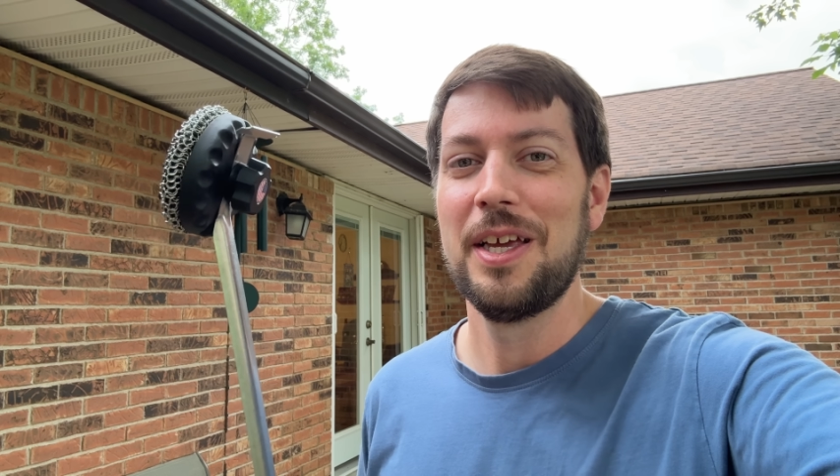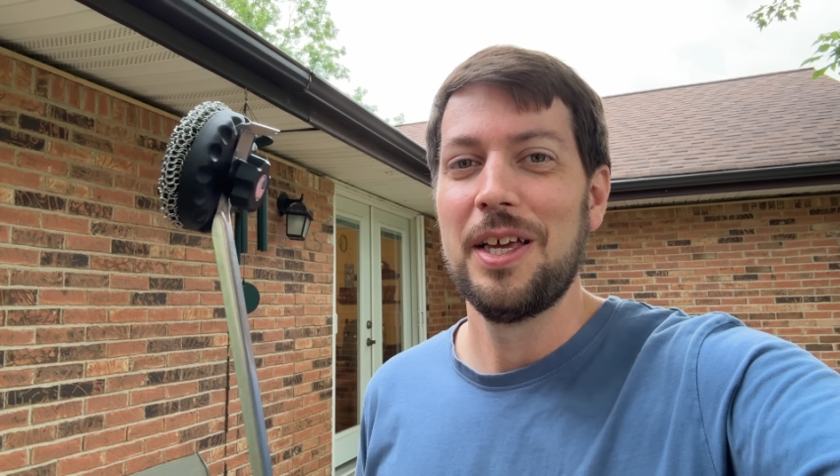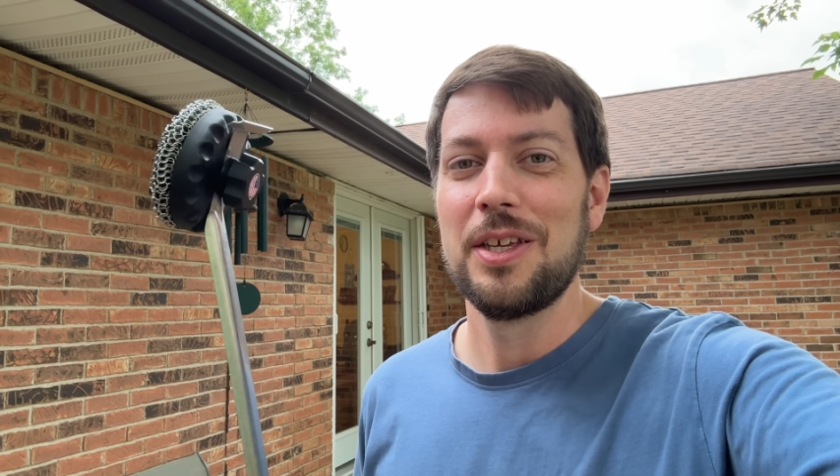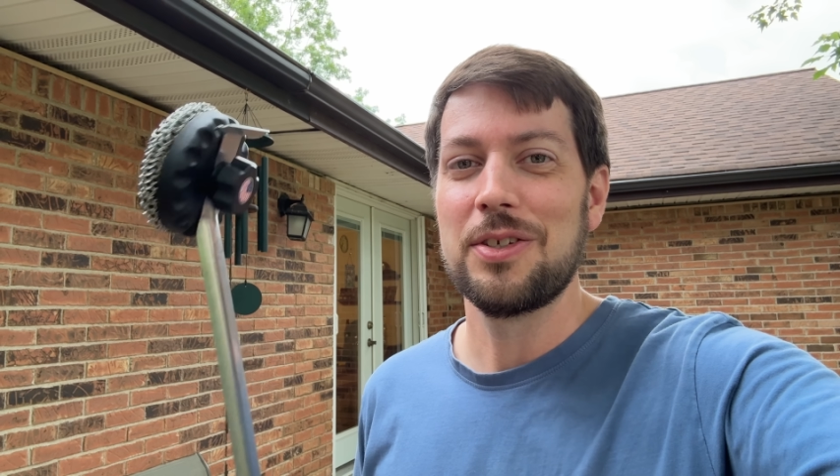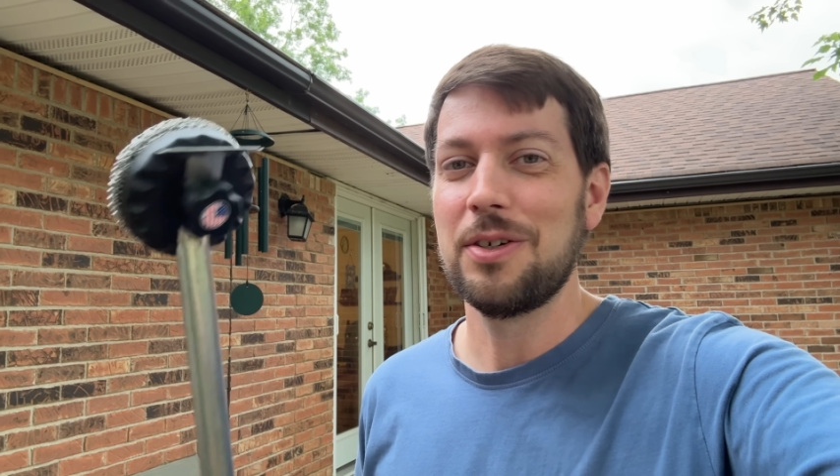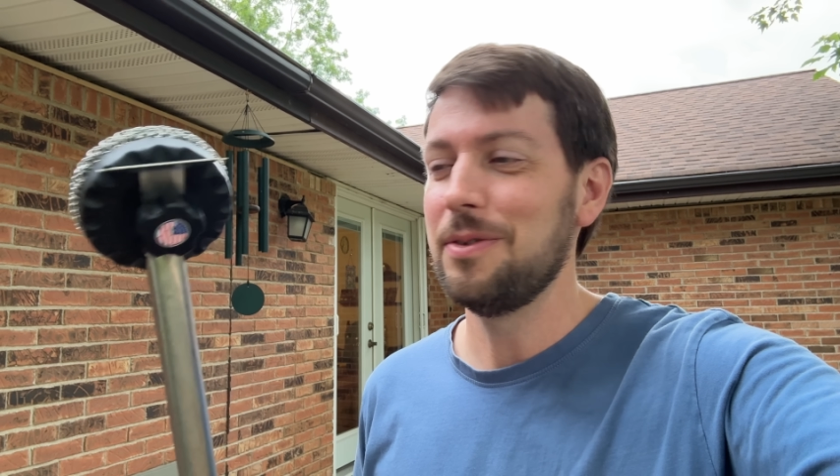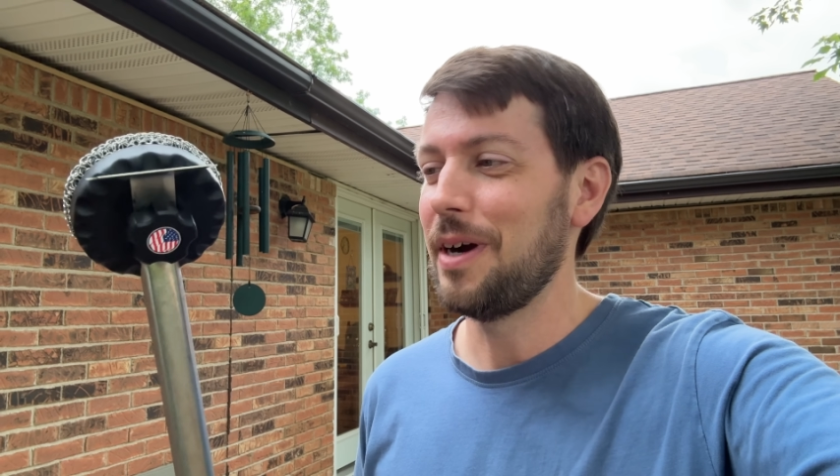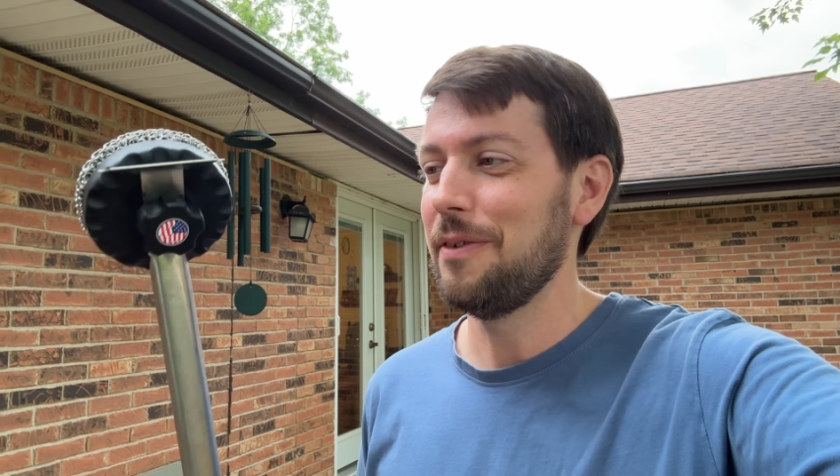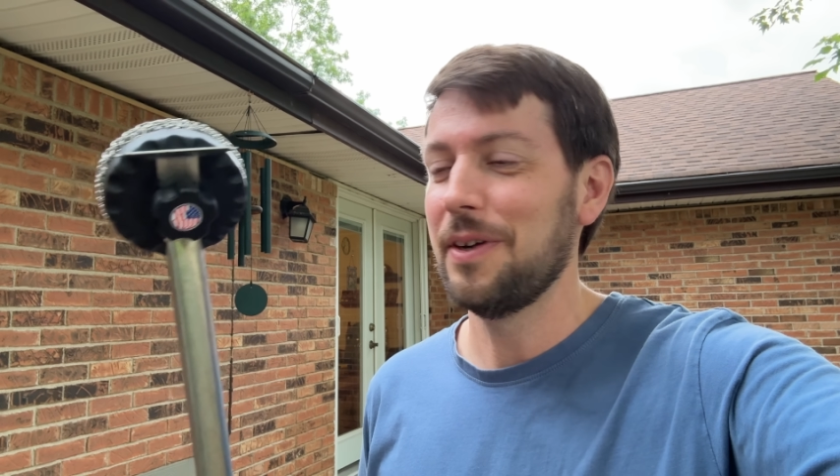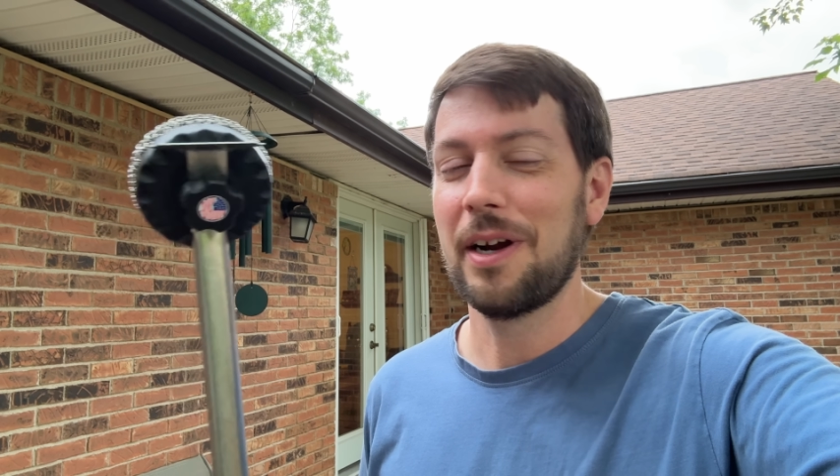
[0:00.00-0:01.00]
So
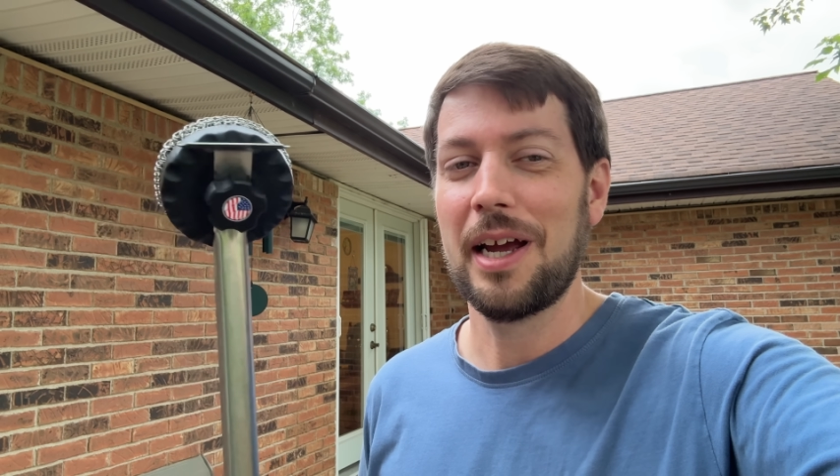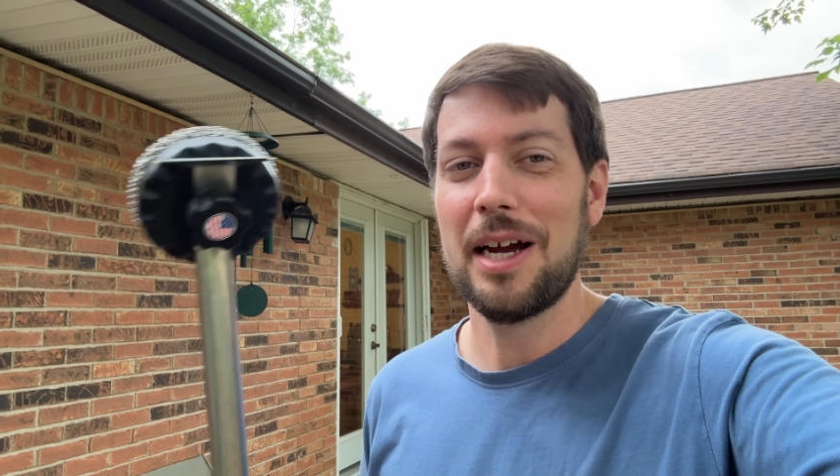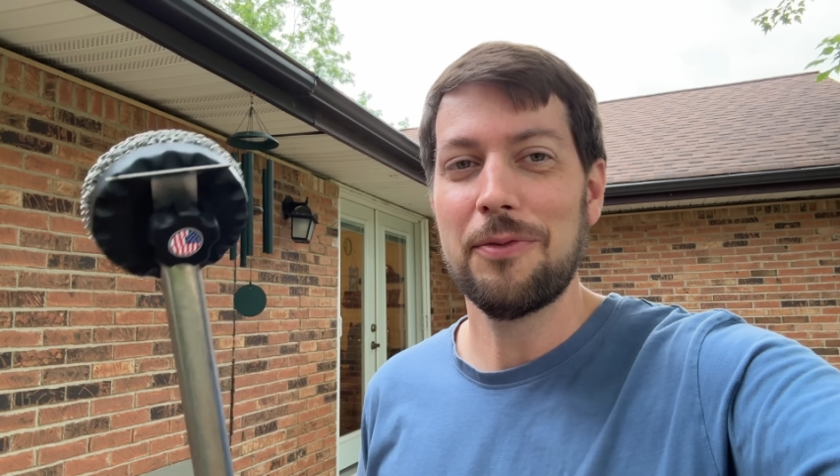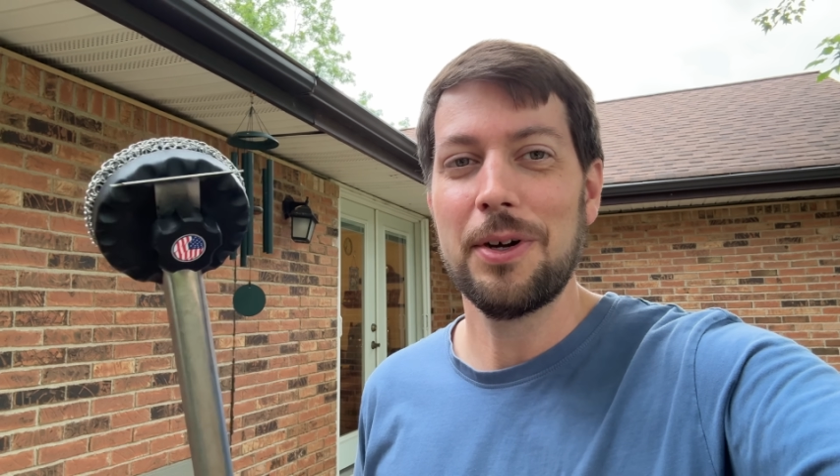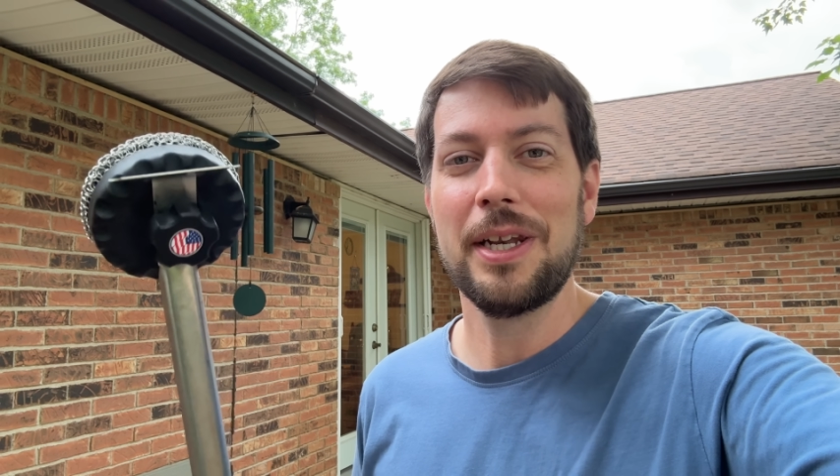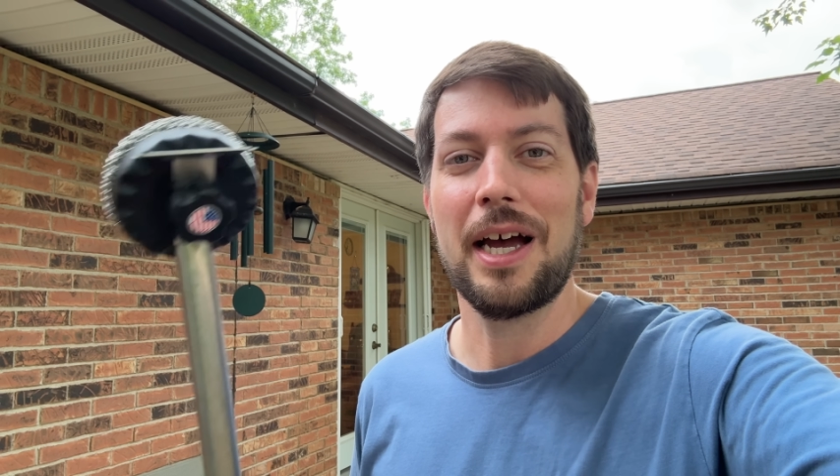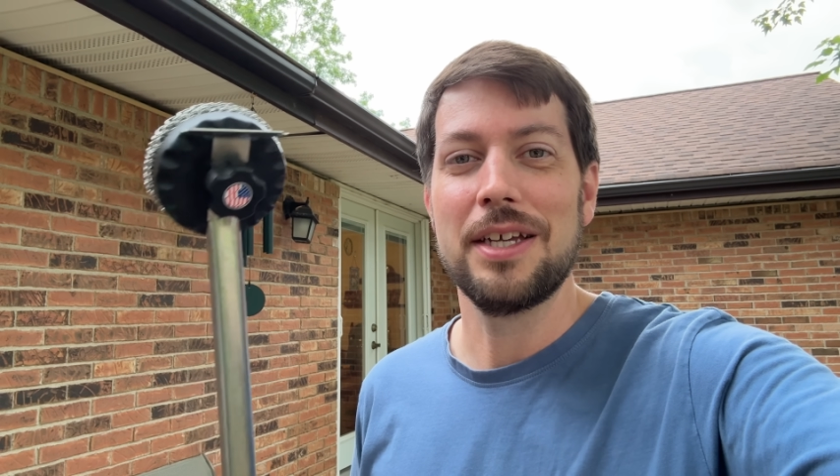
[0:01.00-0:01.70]
I figure I have one.